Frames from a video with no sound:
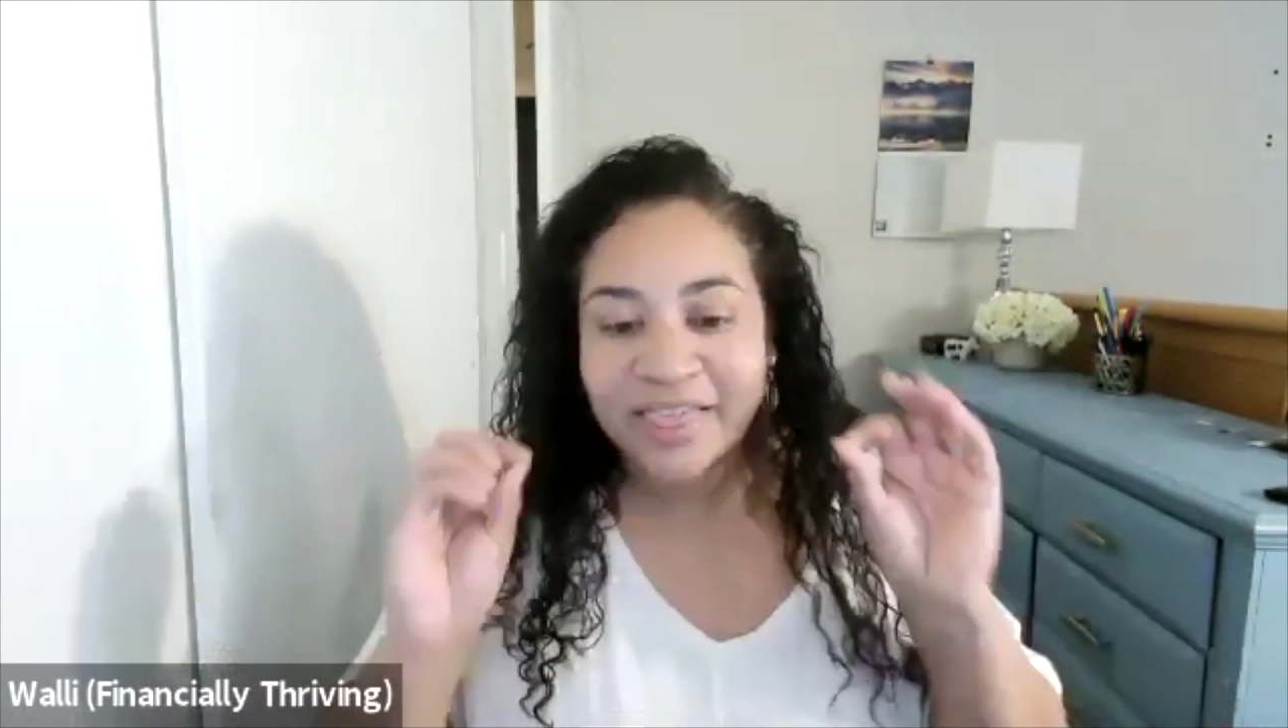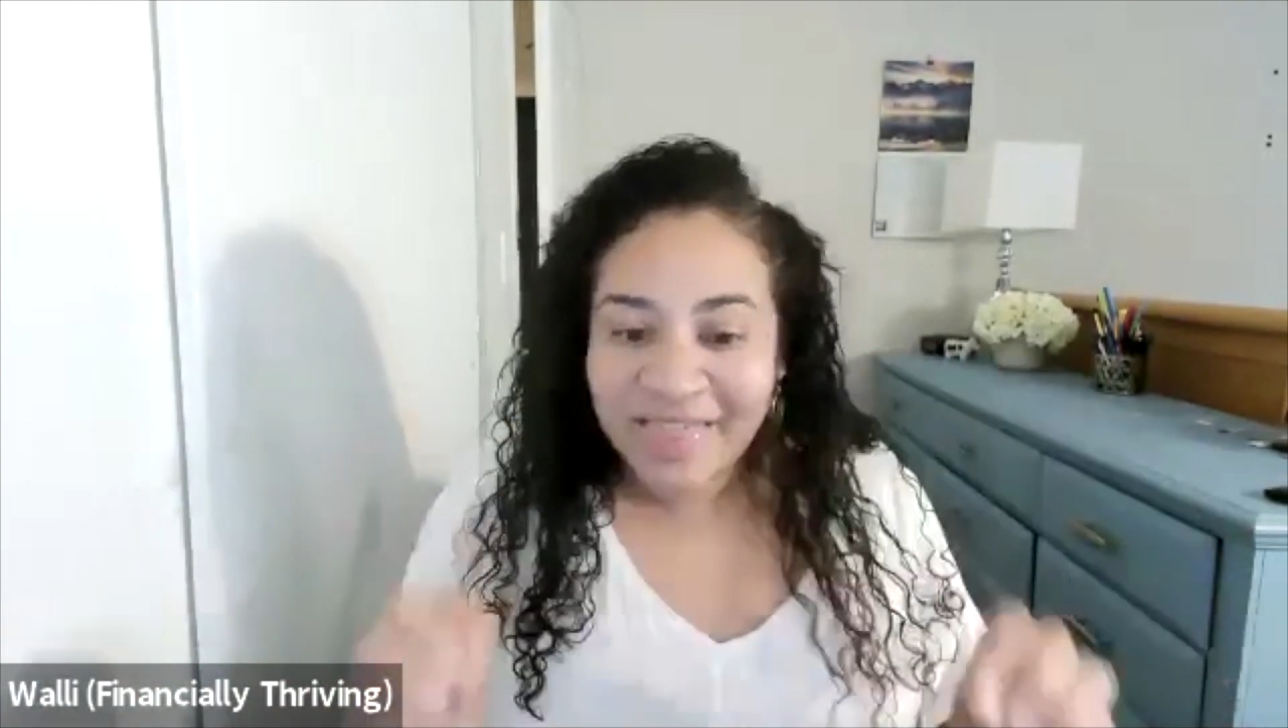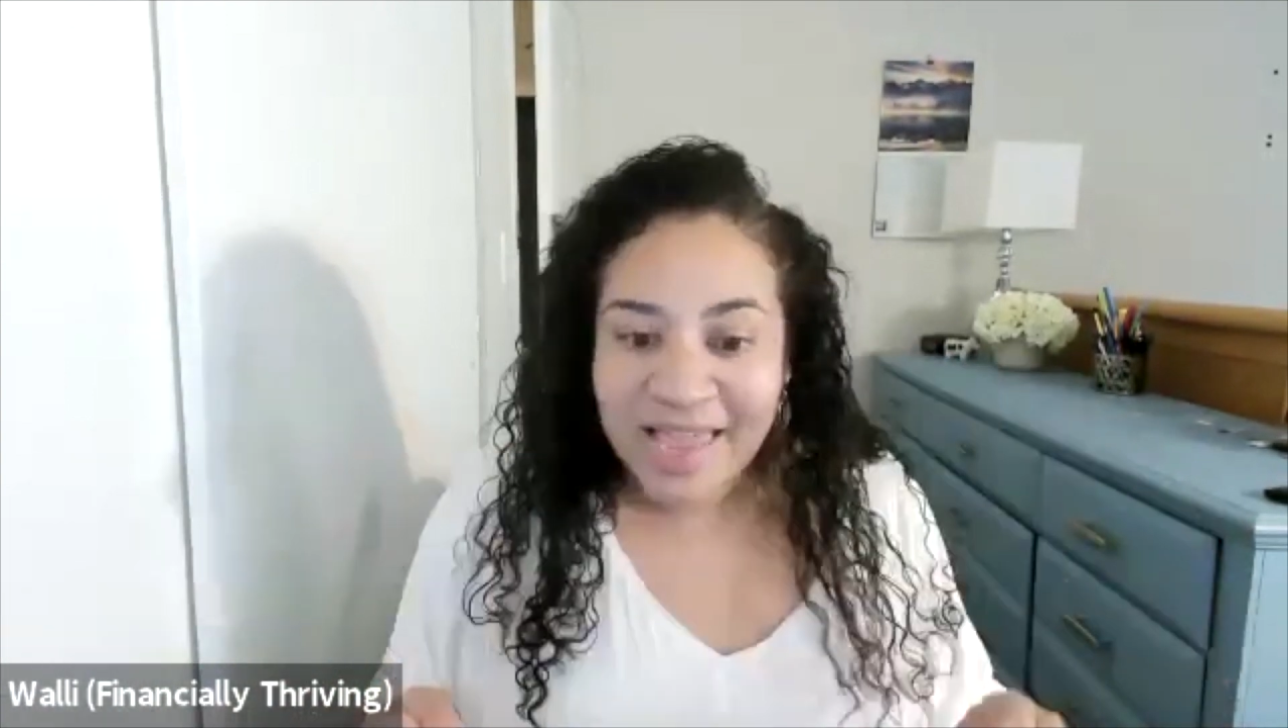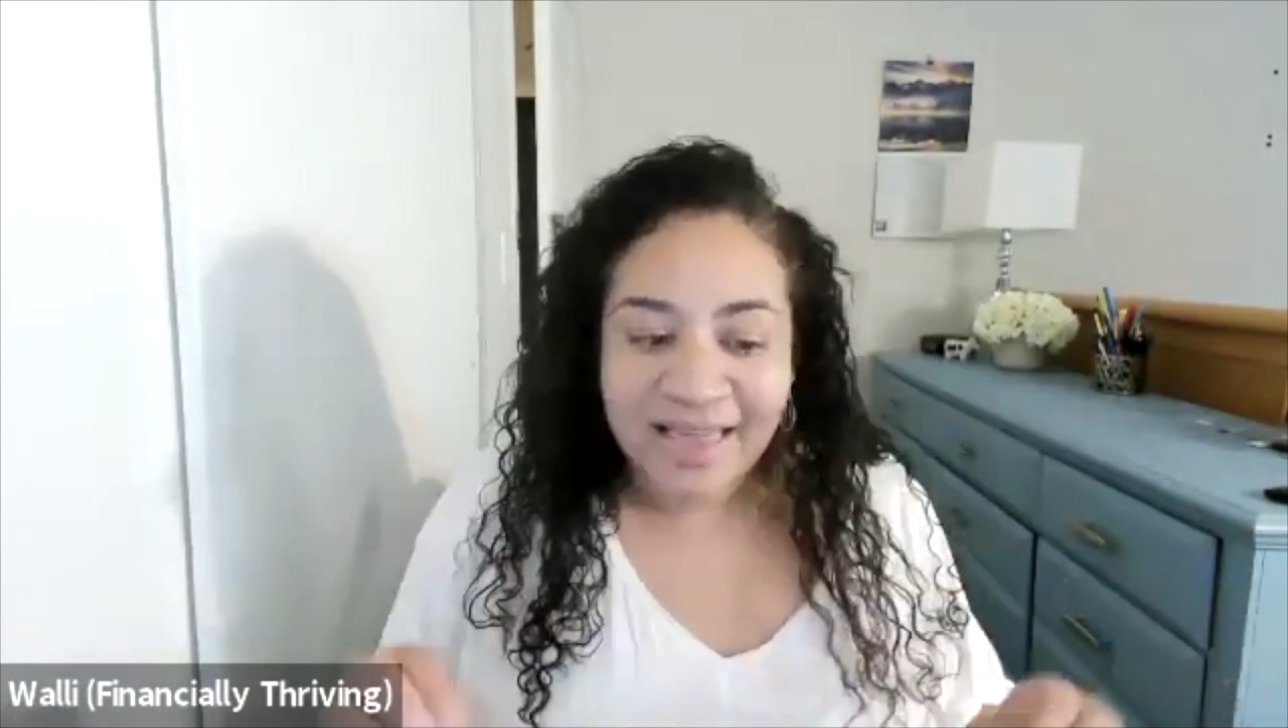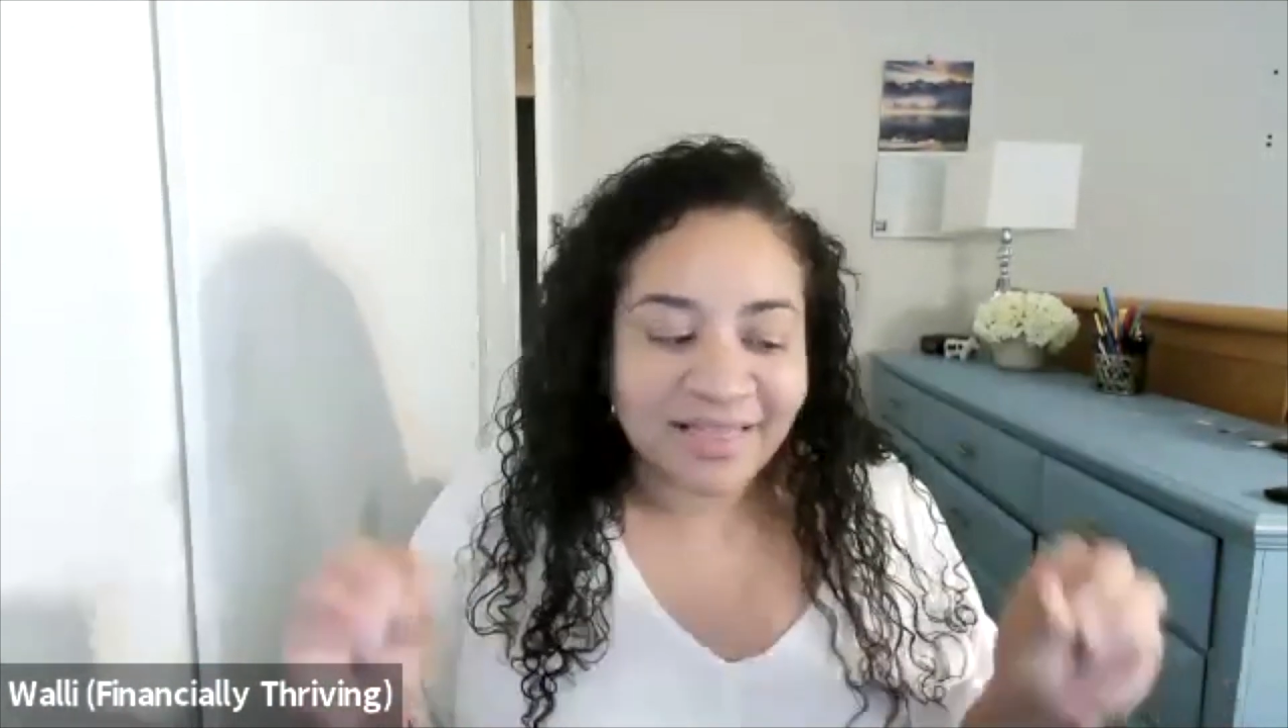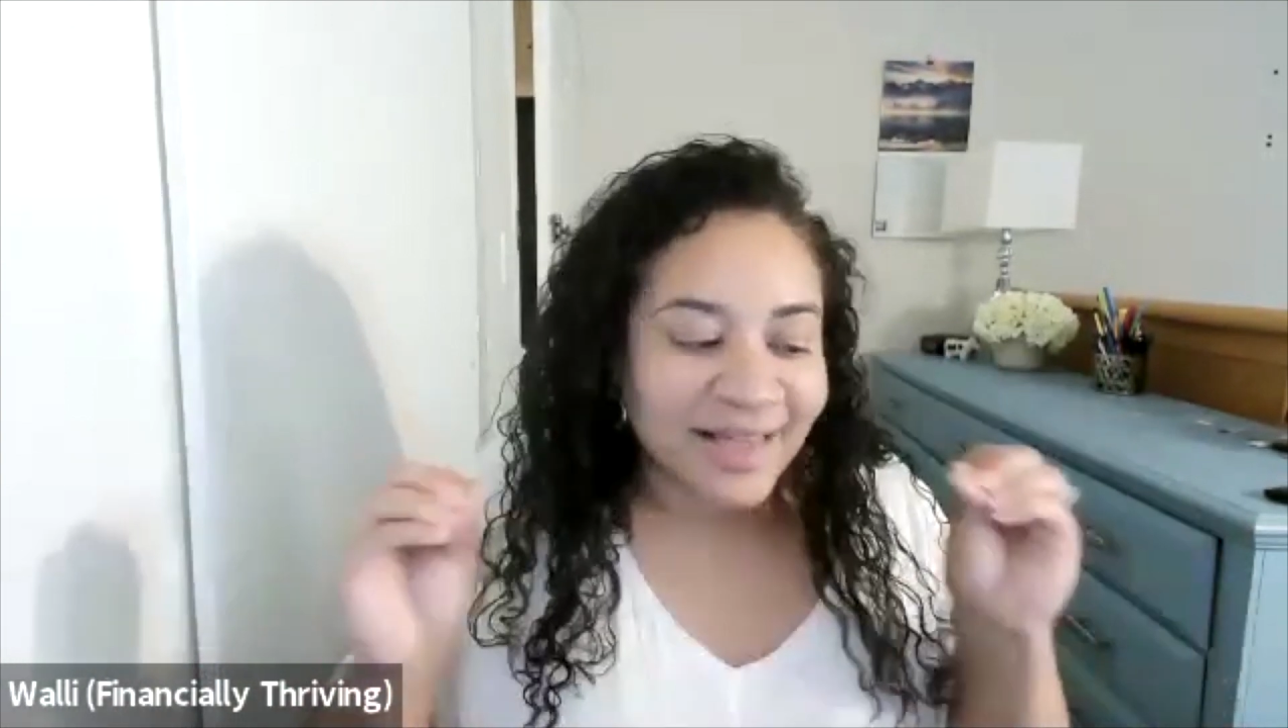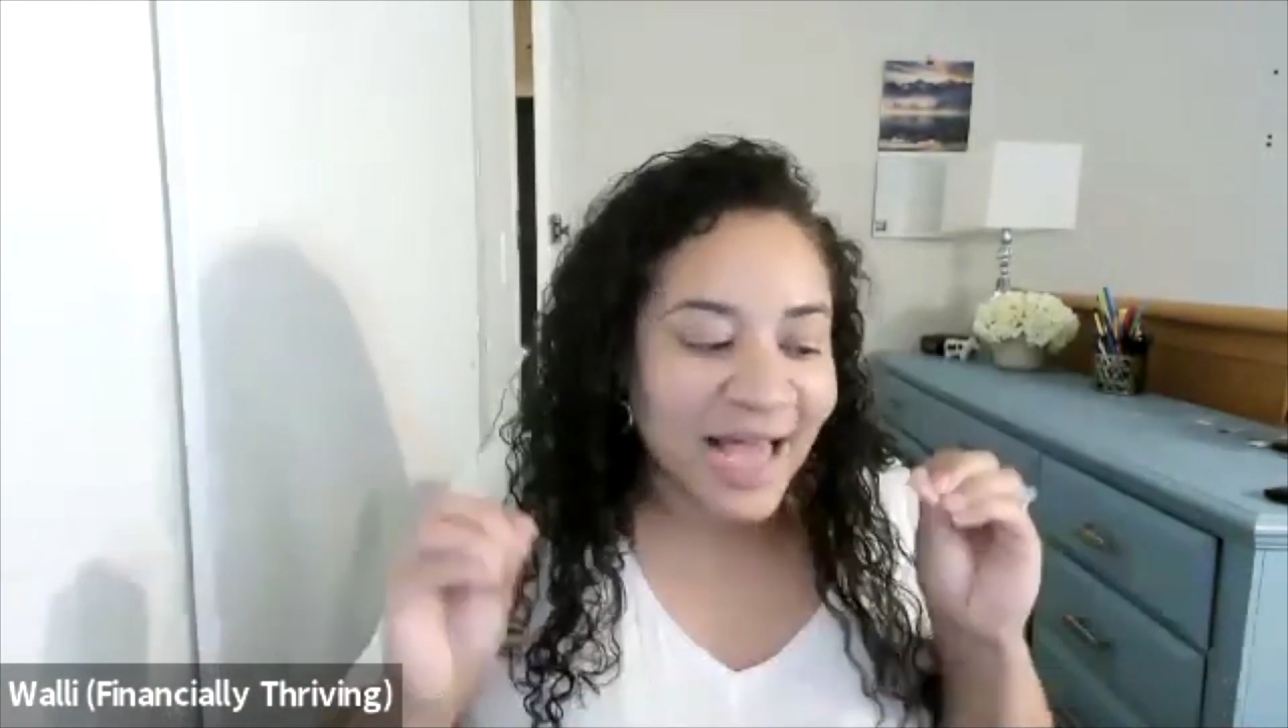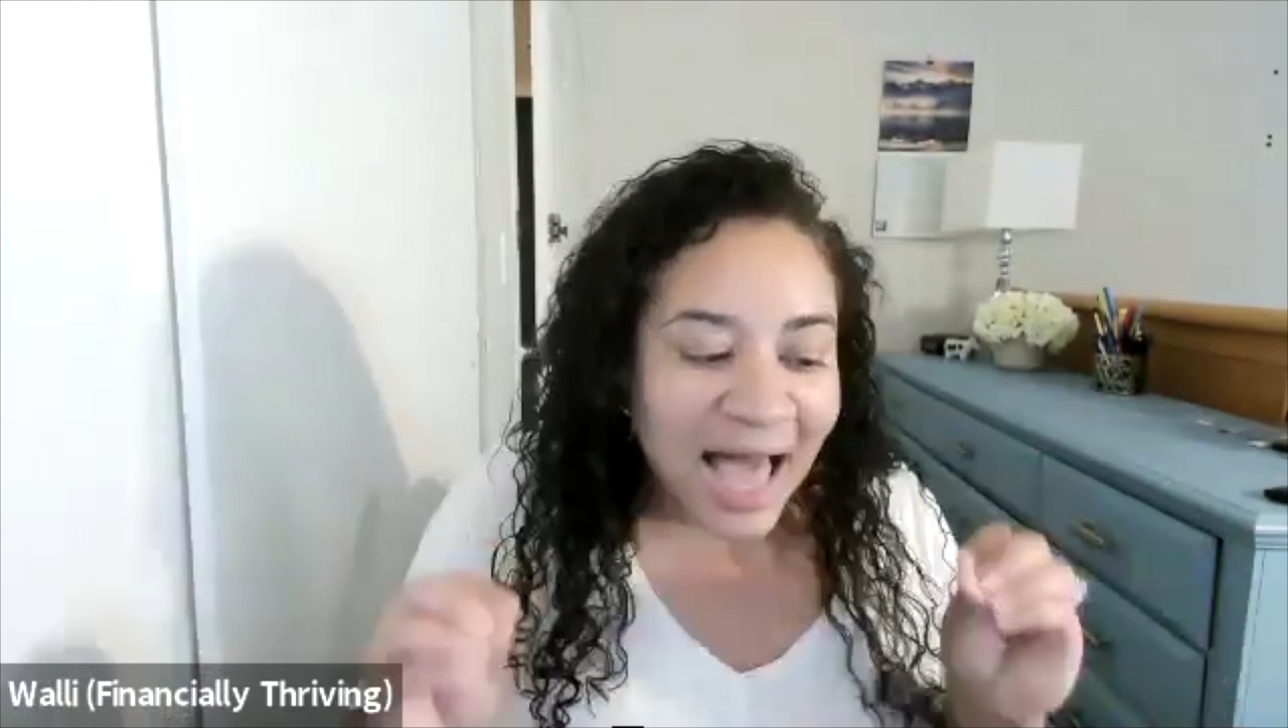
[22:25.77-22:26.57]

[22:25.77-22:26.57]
thing that